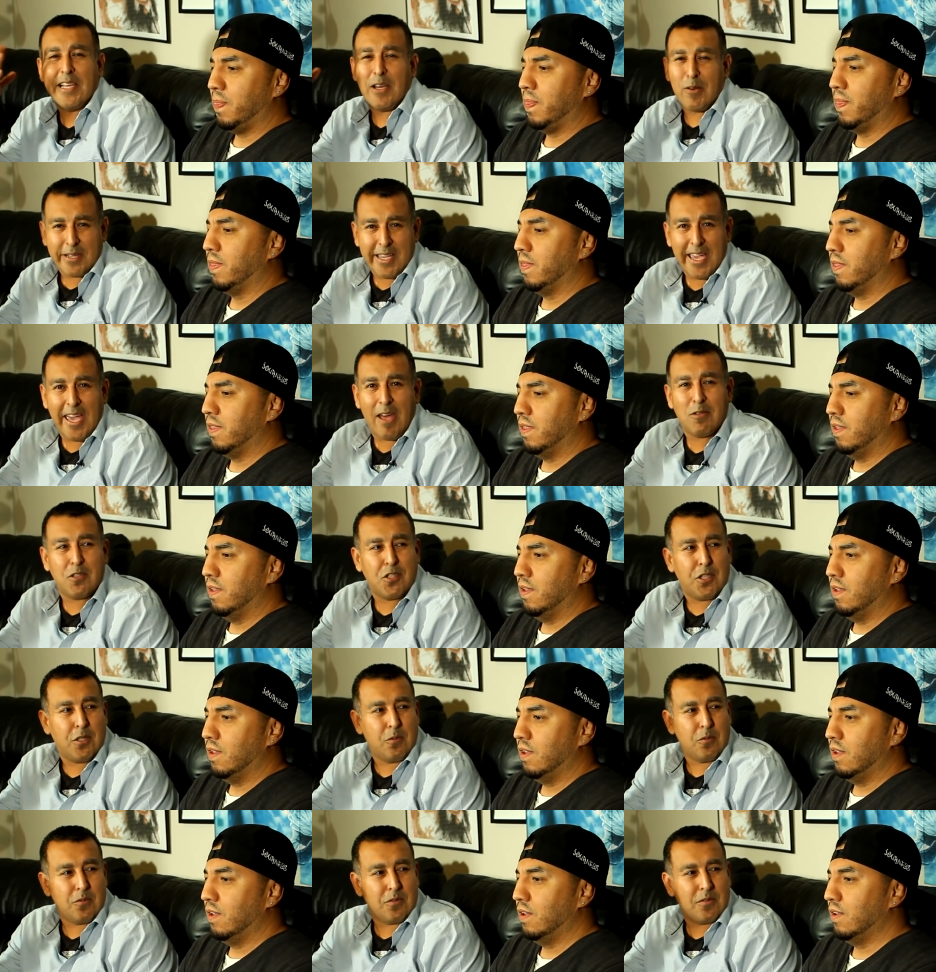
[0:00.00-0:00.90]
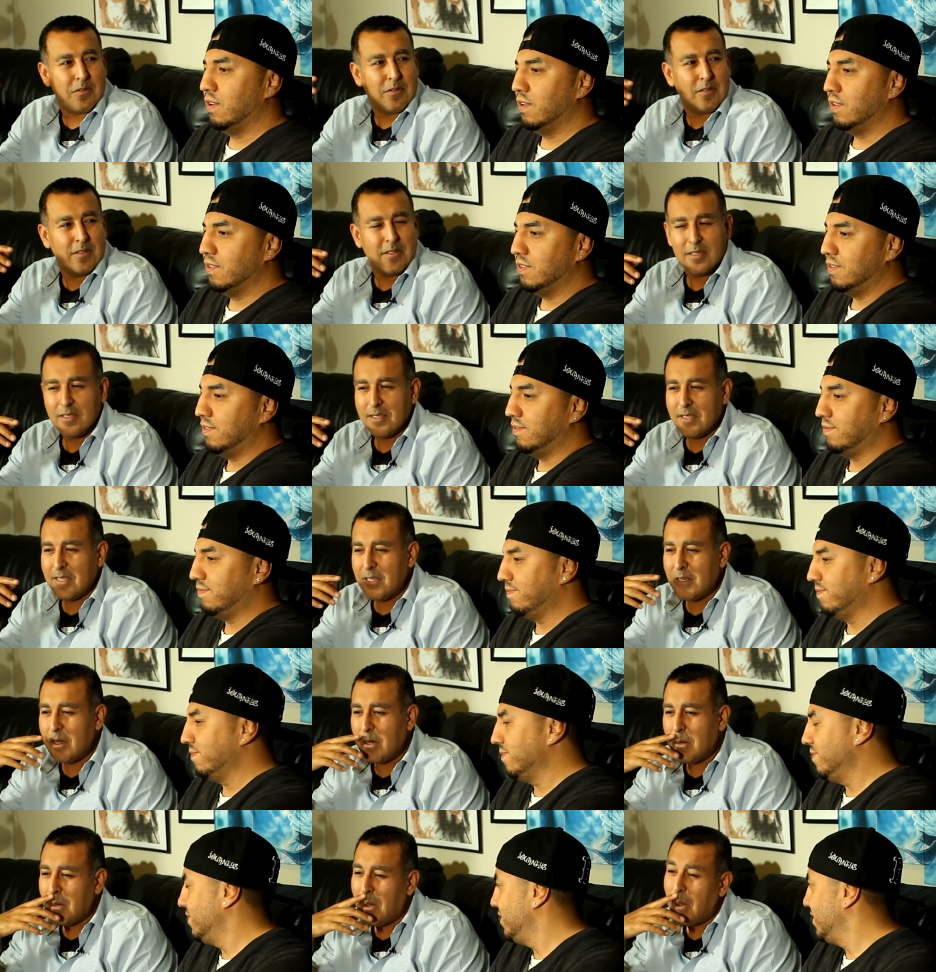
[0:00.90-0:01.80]
Speaker 1: okay, I'll choose. You
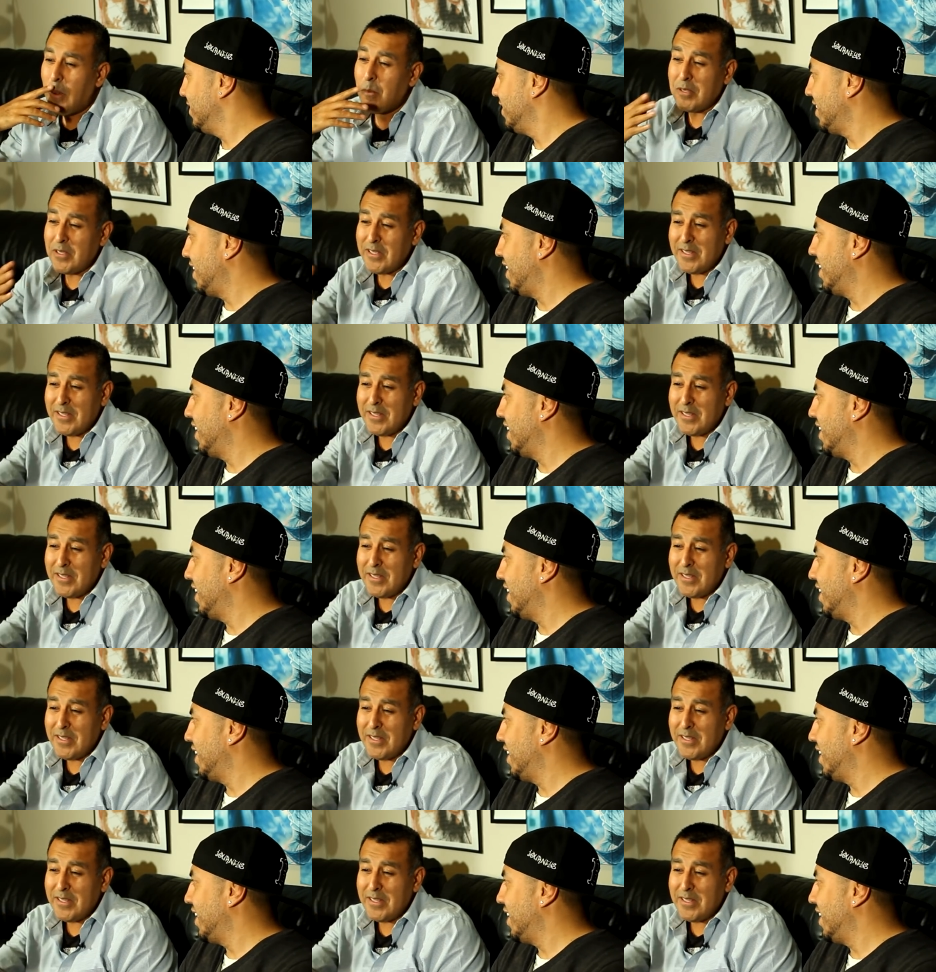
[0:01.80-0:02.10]
know, oh, you,